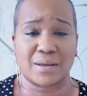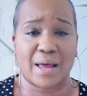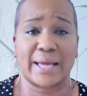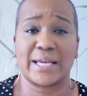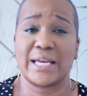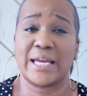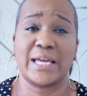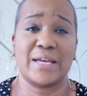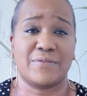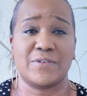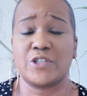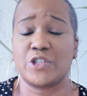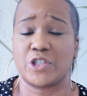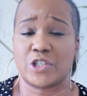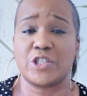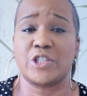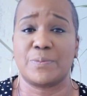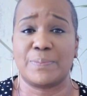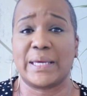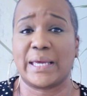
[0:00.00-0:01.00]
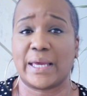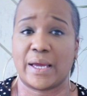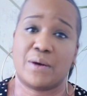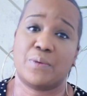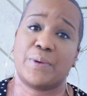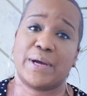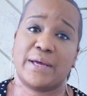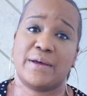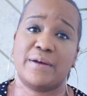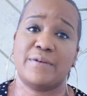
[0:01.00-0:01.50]
like even just to begin
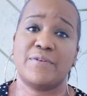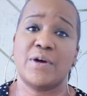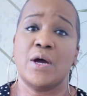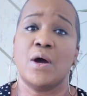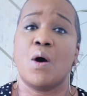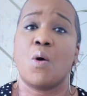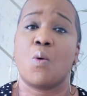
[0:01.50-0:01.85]
with.